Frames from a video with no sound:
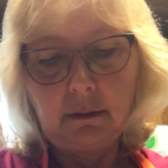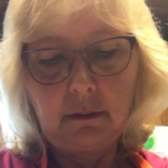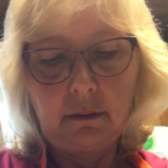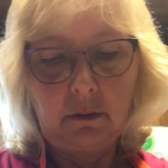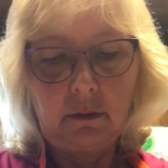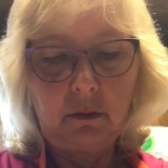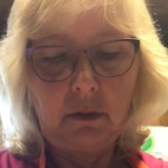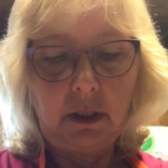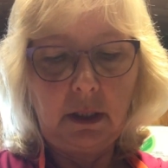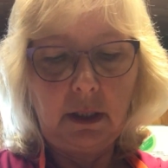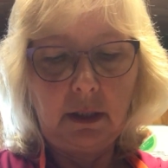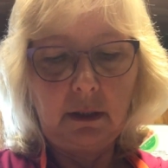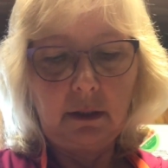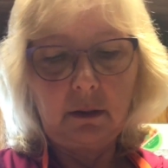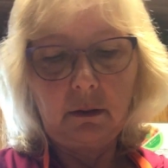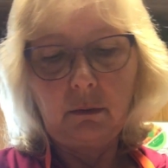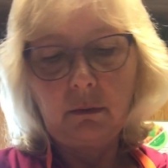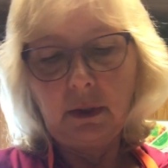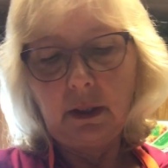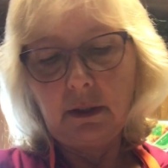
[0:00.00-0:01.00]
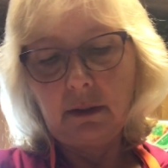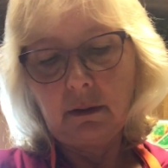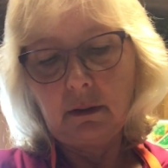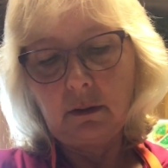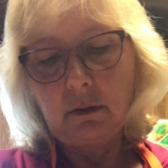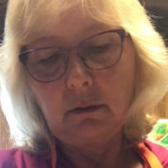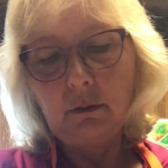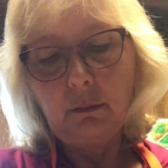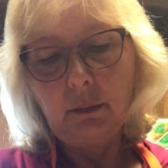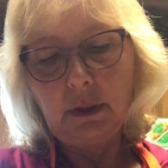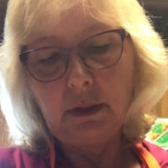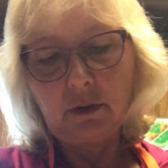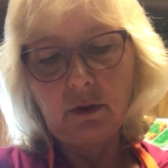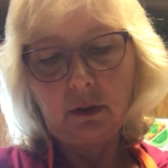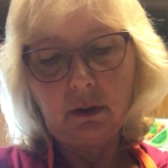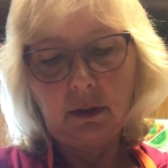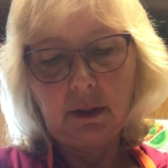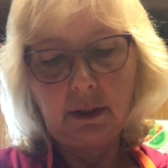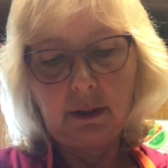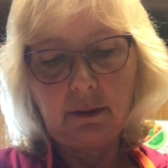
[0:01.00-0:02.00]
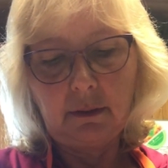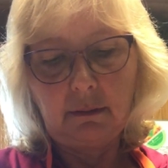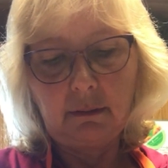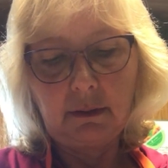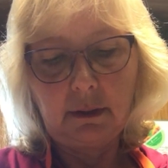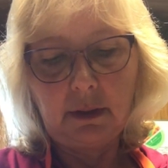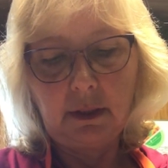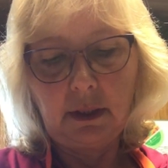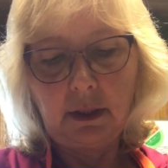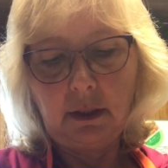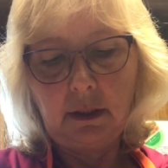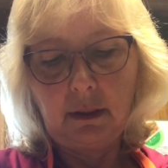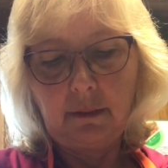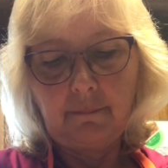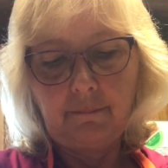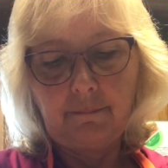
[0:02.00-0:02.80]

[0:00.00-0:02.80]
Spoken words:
try not to waste too much electricity